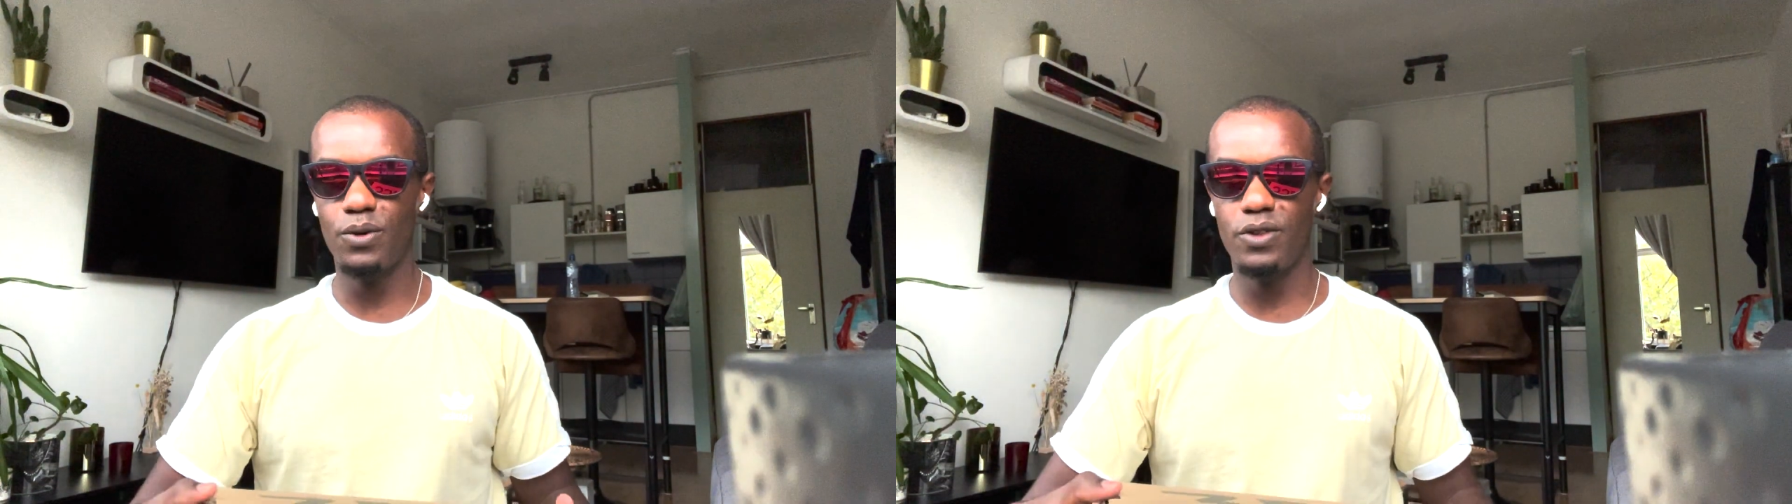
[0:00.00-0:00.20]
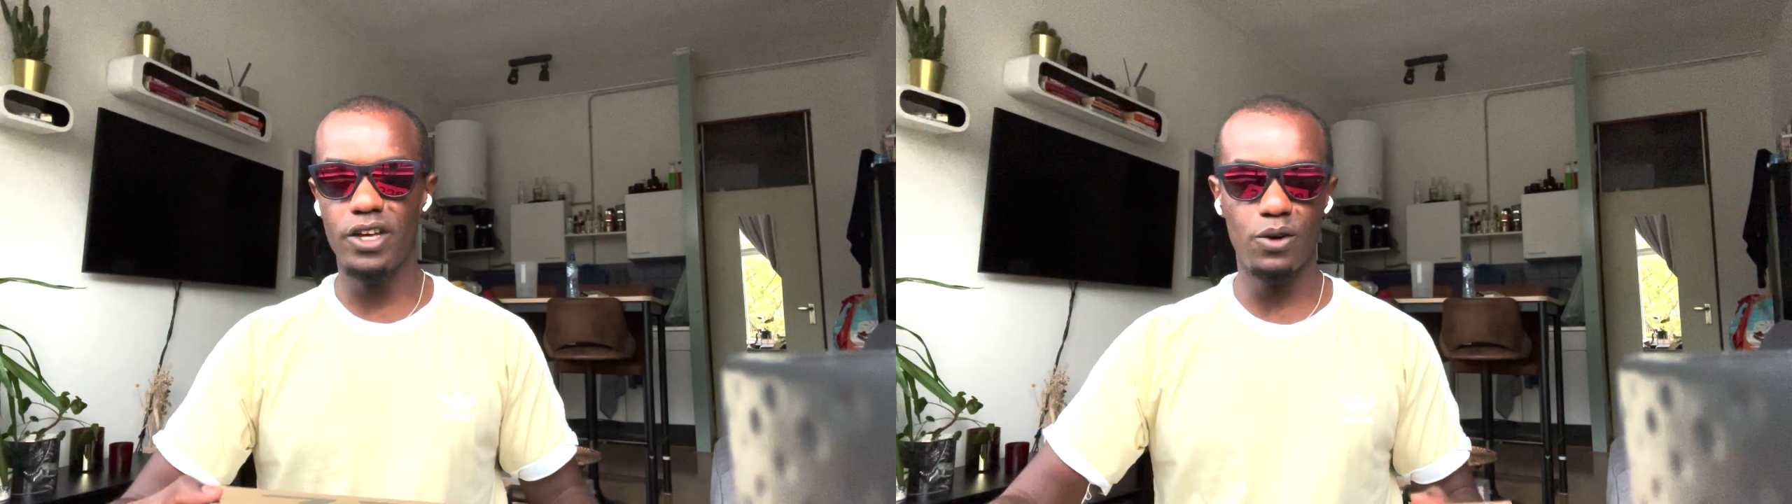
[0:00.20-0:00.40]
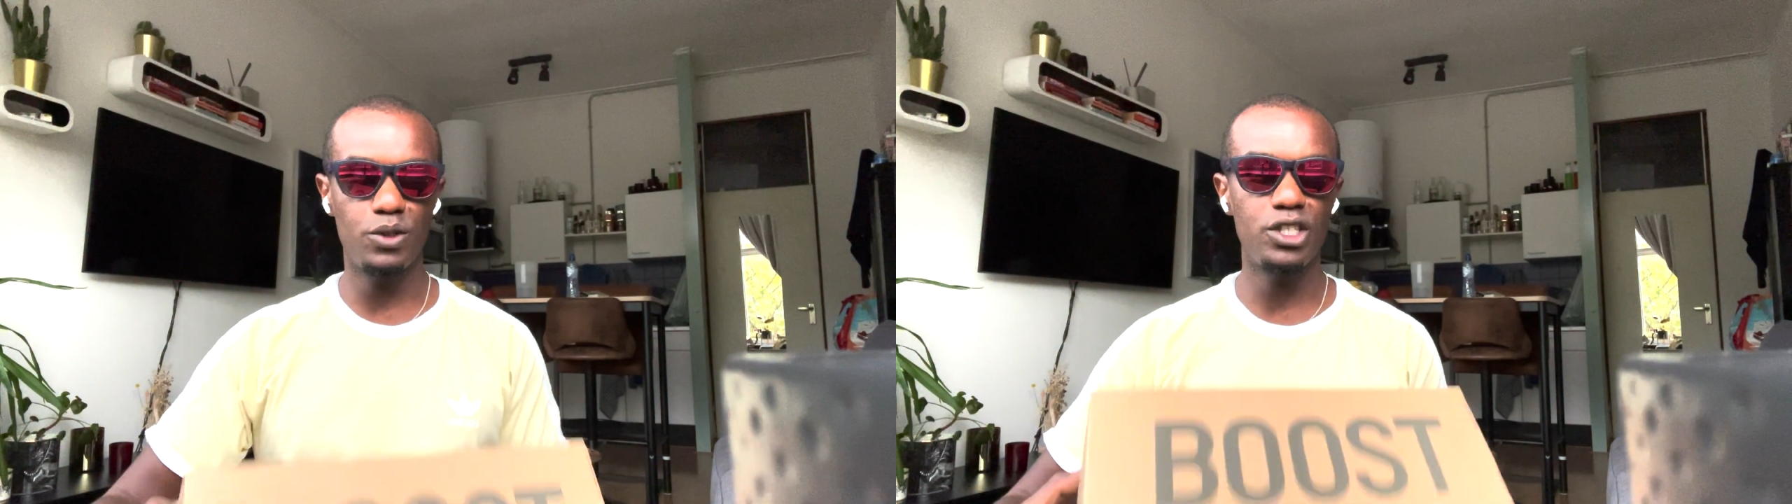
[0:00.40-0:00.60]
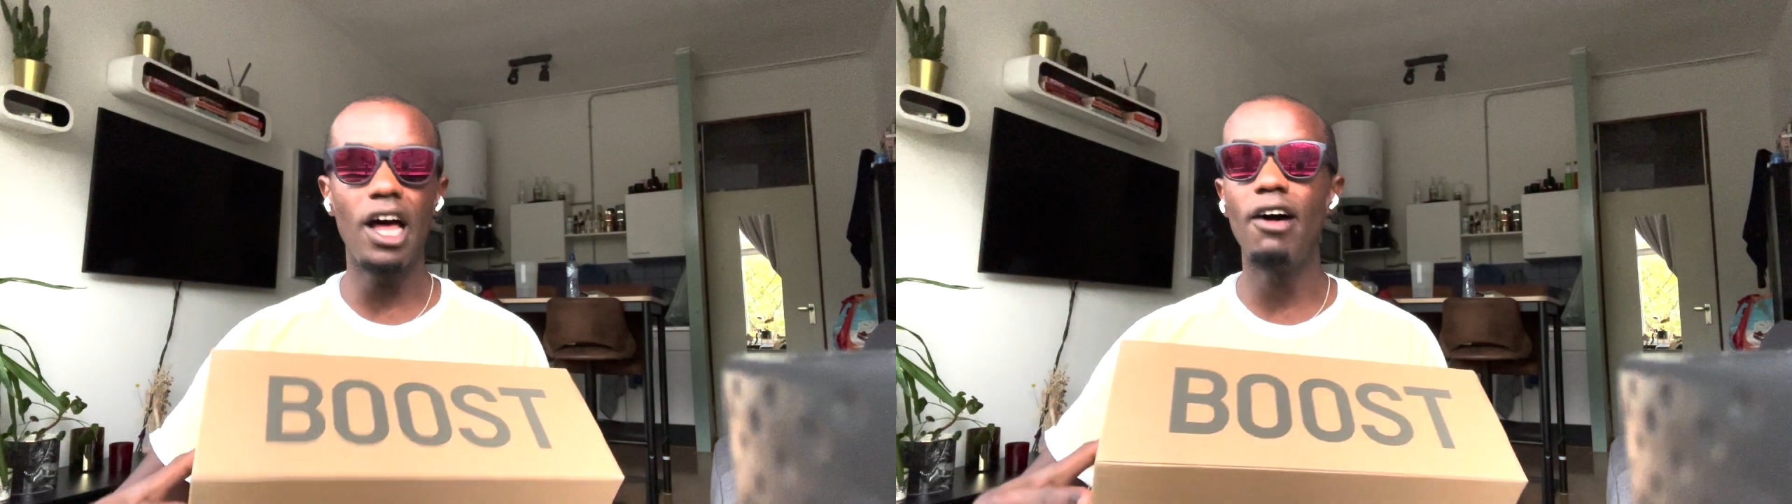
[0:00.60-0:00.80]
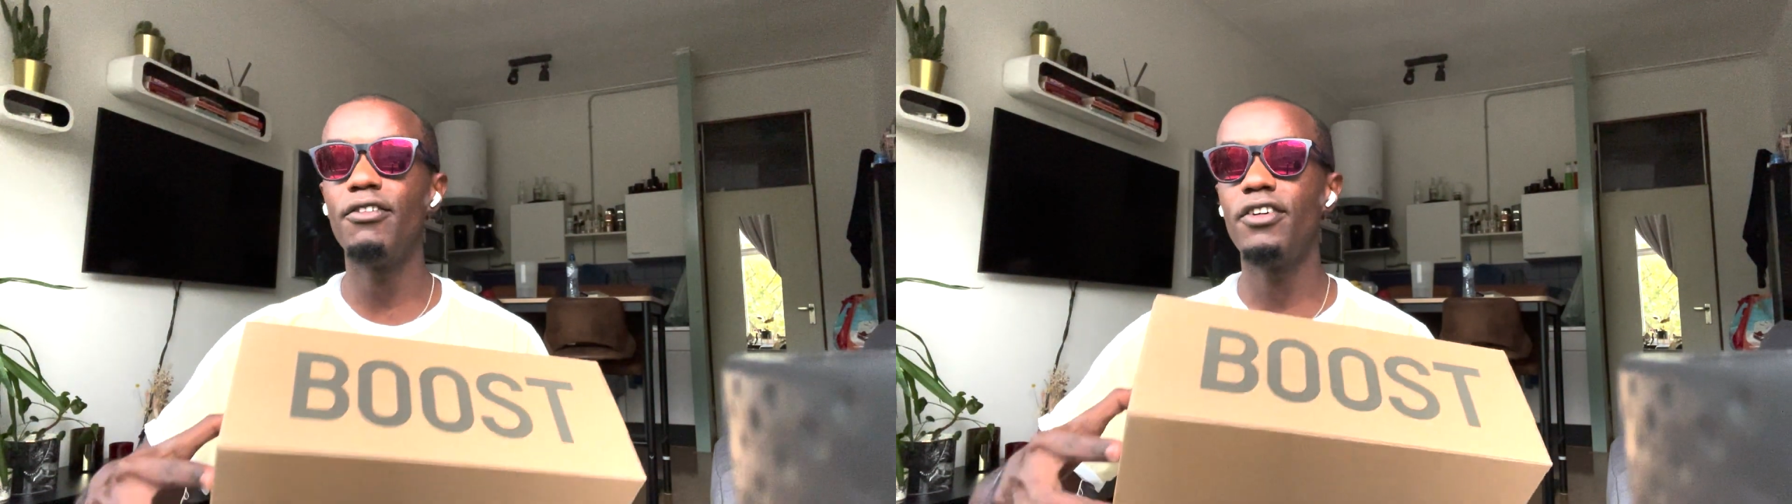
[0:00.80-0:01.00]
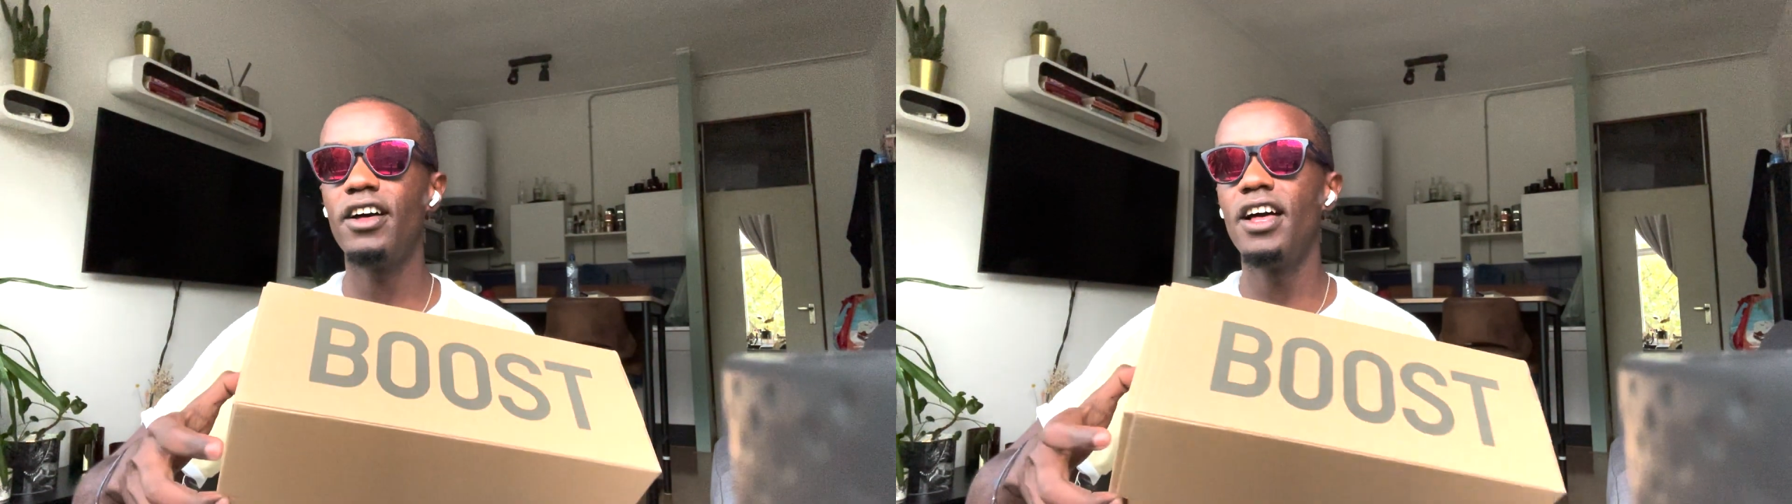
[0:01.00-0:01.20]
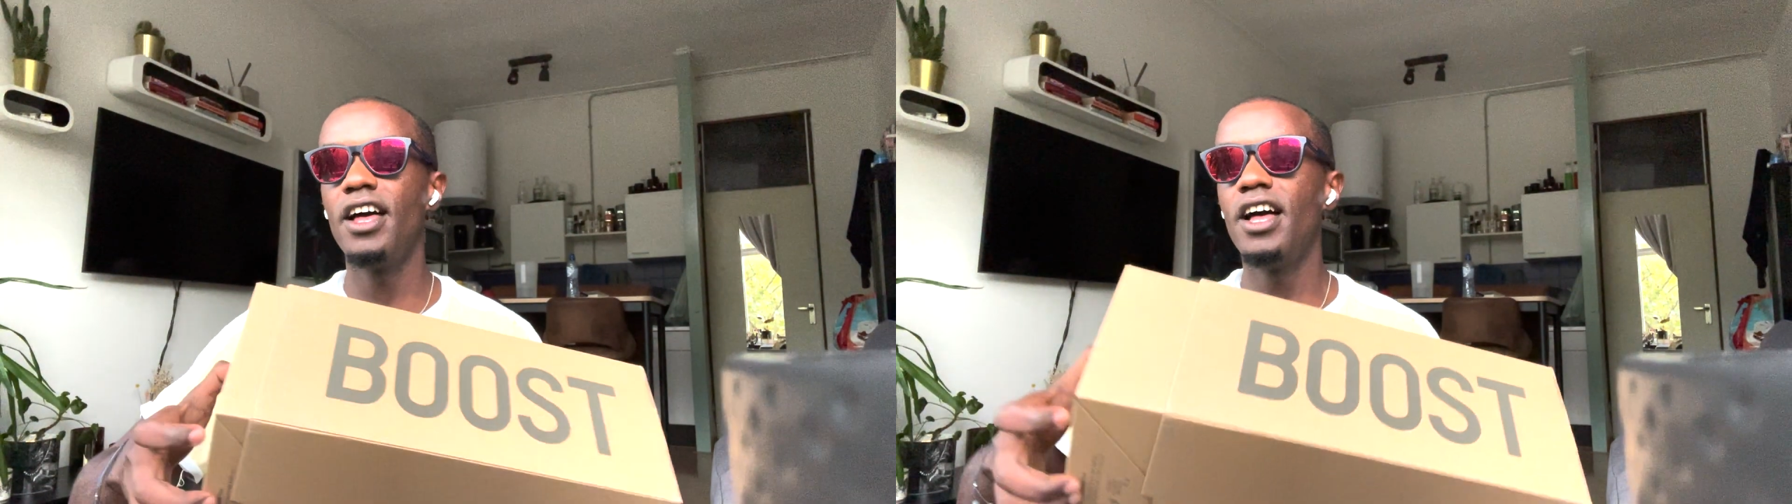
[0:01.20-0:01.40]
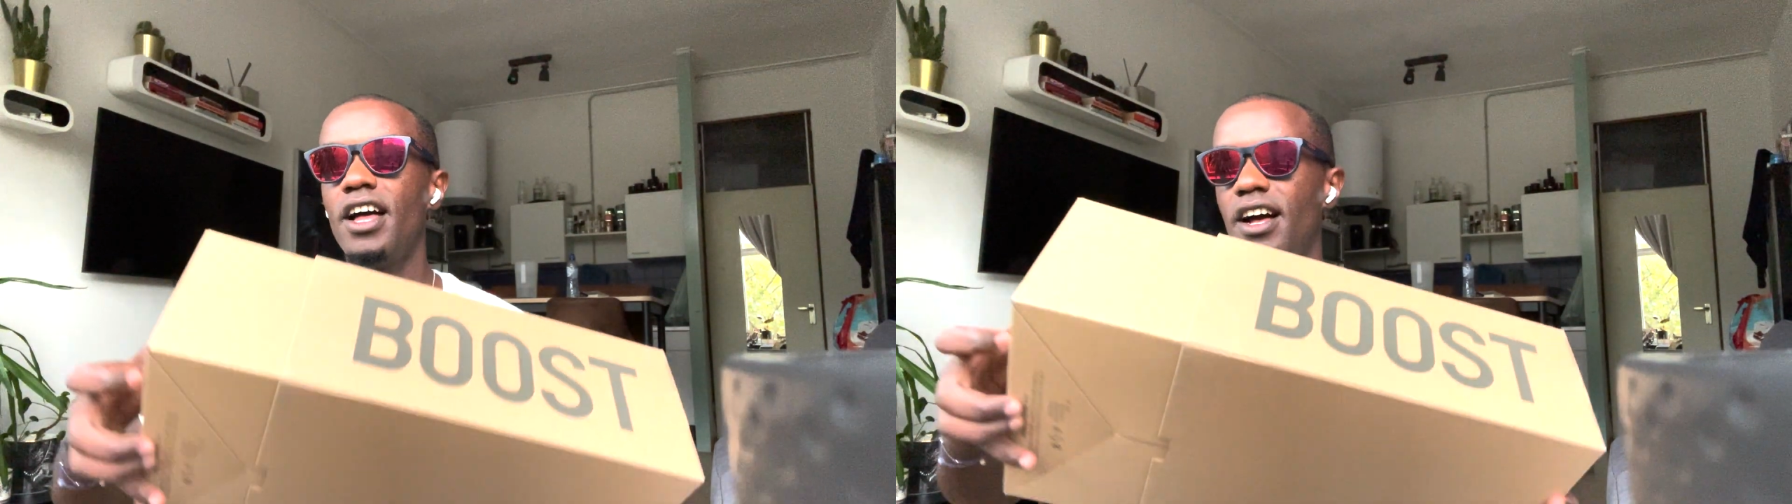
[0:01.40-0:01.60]
all that stuff.
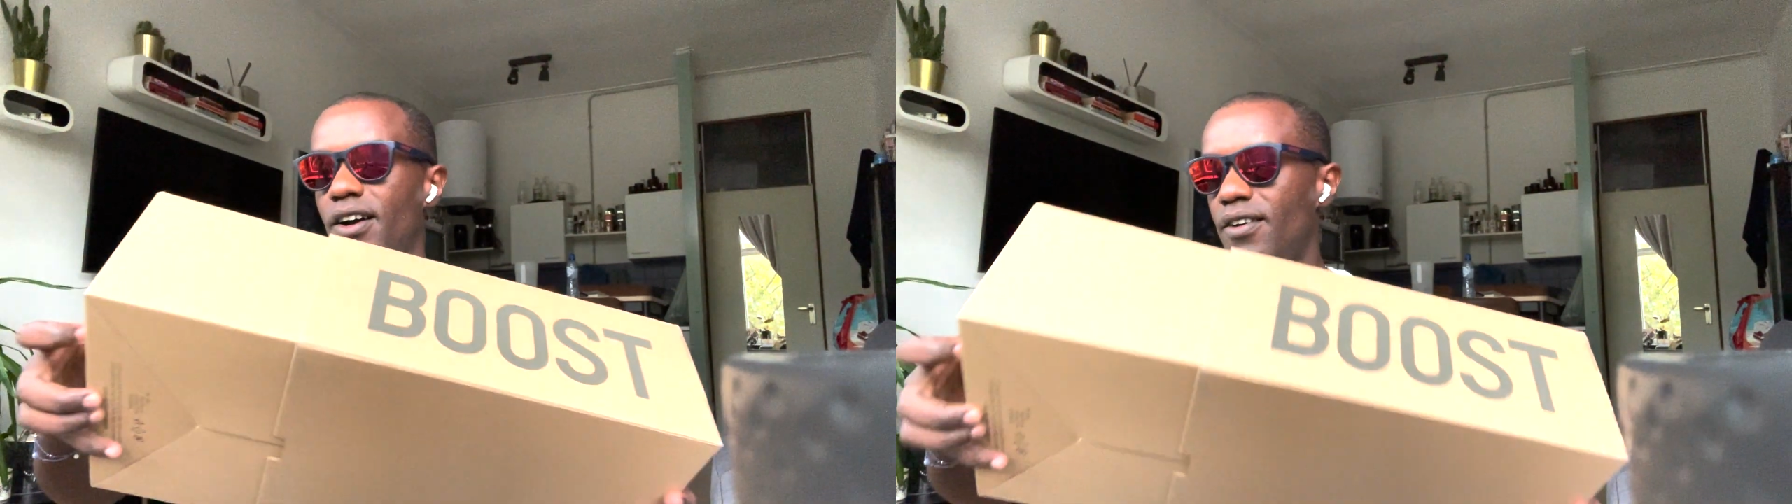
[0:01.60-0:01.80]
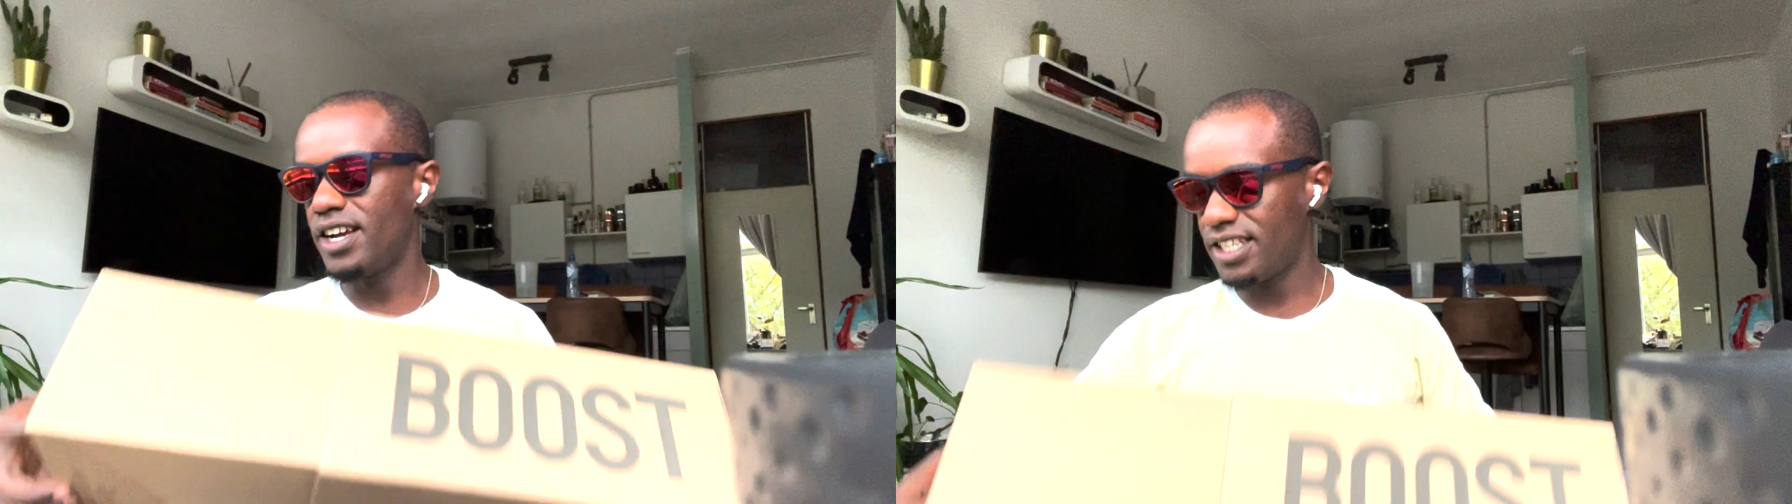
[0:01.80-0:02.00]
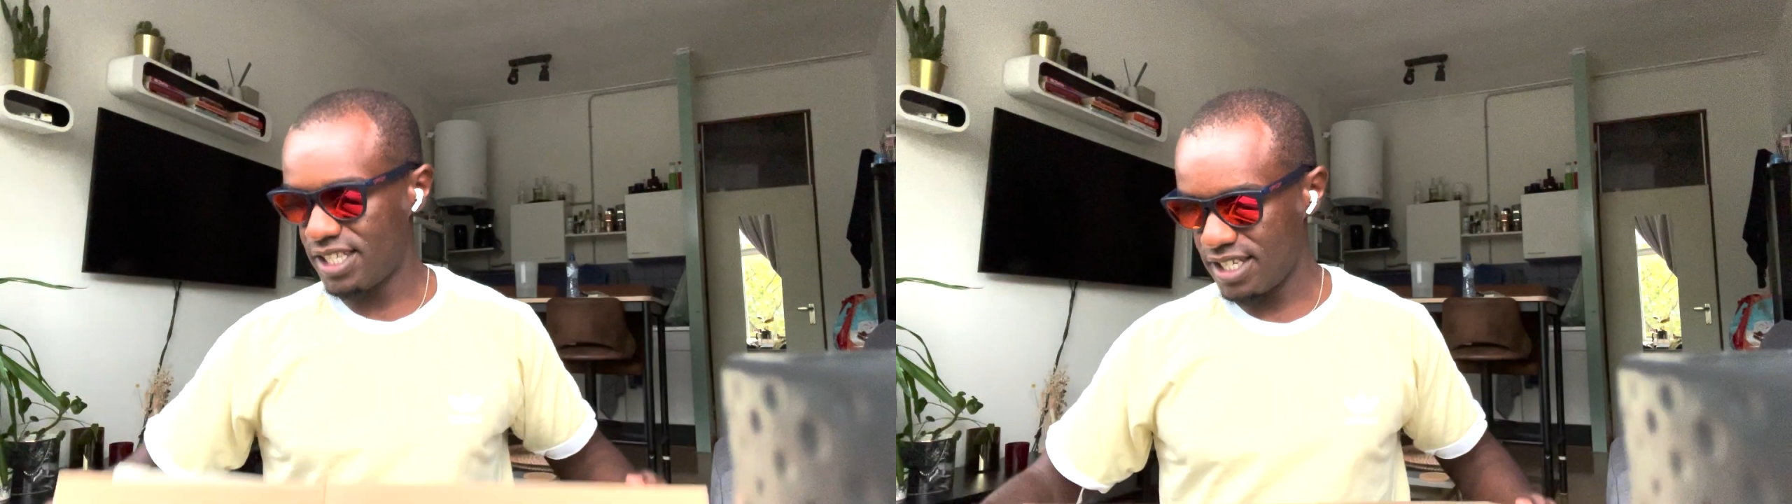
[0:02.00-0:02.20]
Alright,